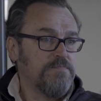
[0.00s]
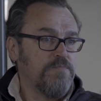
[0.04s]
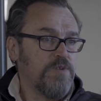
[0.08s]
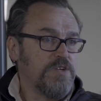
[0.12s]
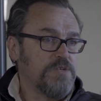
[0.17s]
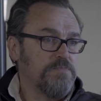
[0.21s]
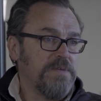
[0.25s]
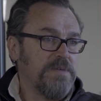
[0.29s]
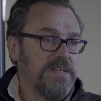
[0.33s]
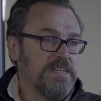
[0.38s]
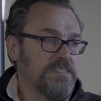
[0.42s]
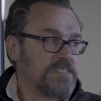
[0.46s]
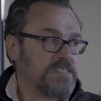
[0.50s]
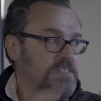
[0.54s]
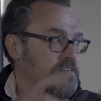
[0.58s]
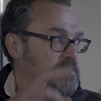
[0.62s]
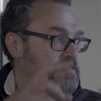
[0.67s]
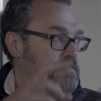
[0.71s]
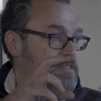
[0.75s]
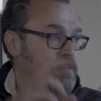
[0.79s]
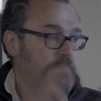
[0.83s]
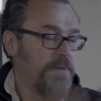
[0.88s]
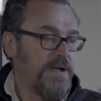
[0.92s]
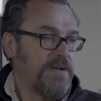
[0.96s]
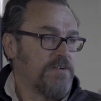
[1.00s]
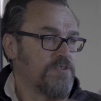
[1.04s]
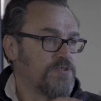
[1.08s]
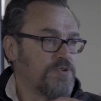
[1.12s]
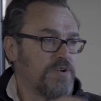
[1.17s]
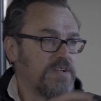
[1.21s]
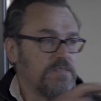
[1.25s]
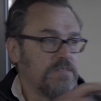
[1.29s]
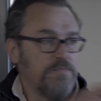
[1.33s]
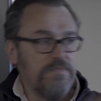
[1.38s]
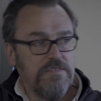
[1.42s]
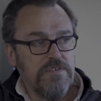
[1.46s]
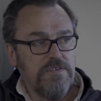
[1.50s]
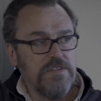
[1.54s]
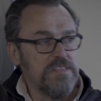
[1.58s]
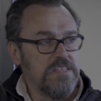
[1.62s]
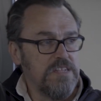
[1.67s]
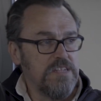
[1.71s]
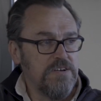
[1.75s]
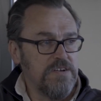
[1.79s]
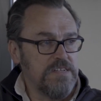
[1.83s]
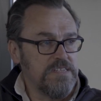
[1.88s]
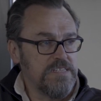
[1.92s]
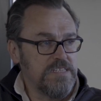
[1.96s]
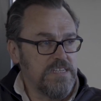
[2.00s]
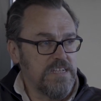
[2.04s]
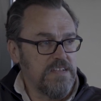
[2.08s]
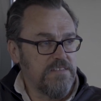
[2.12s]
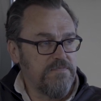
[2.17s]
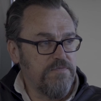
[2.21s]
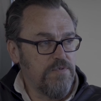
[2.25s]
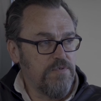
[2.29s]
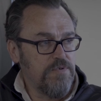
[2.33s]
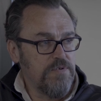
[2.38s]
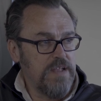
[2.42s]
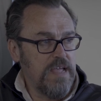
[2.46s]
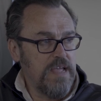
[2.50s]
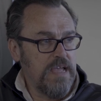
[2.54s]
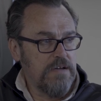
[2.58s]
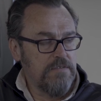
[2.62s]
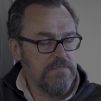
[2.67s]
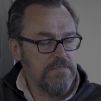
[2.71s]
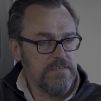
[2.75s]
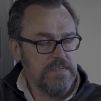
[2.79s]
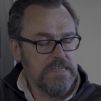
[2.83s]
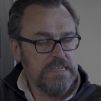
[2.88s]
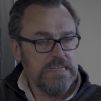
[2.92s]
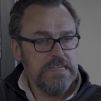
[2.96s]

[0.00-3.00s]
Which means that the powertrain that we've got in the 964 now,